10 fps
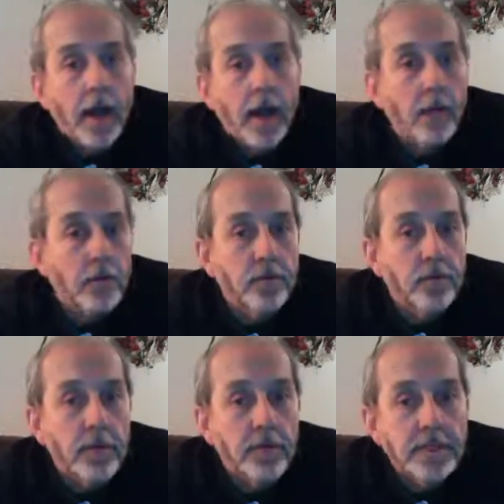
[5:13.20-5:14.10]
I will
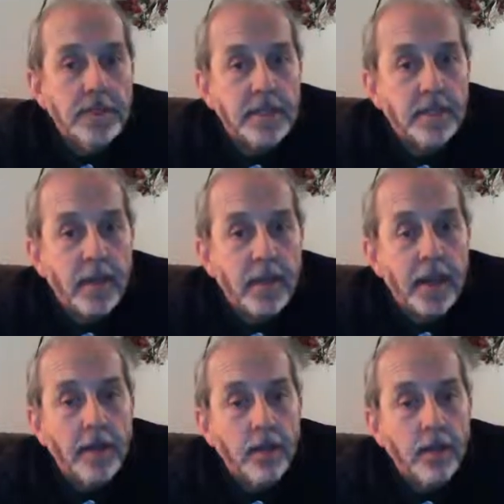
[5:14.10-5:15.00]
do my best to get
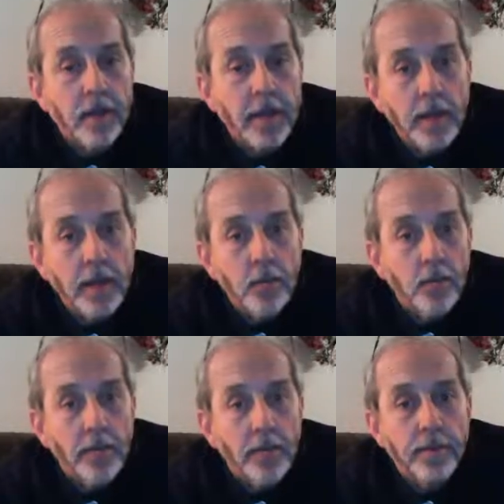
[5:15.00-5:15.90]
back on the grading
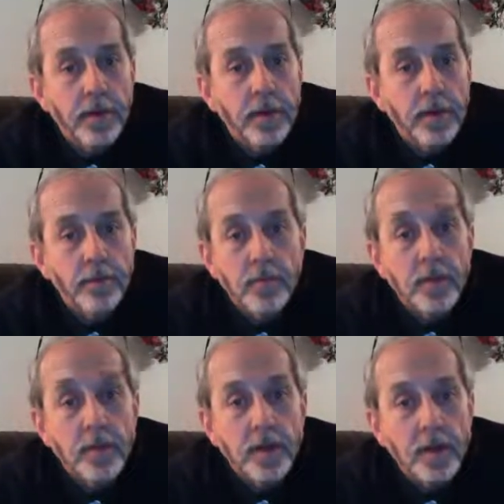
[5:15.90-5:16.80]

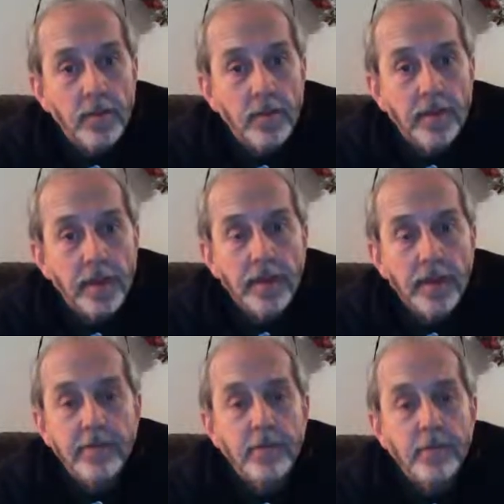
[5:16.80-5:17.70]
within a couple of
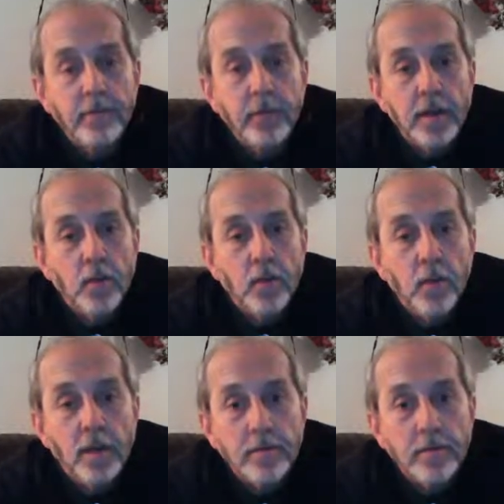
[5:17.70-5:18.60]
days so that we know
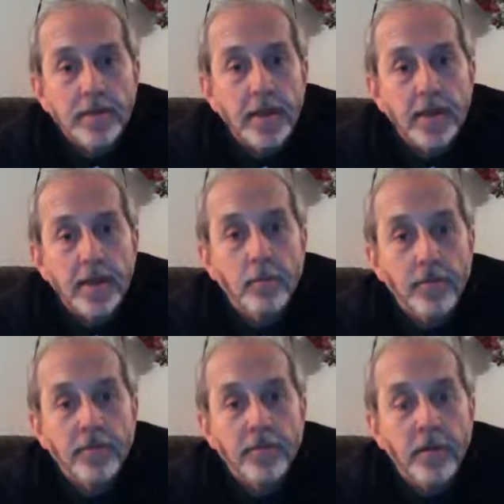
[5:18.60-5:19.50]
where we stand and
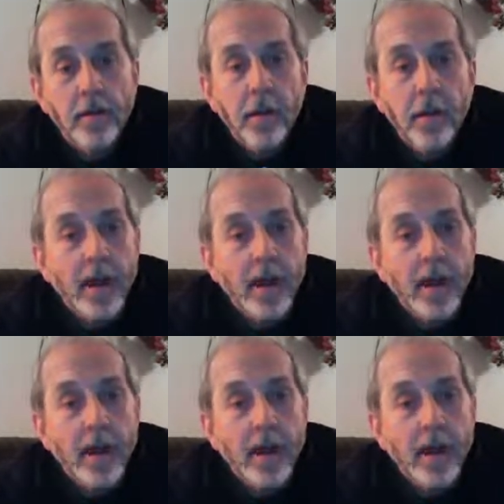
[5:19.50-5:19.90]
what's there.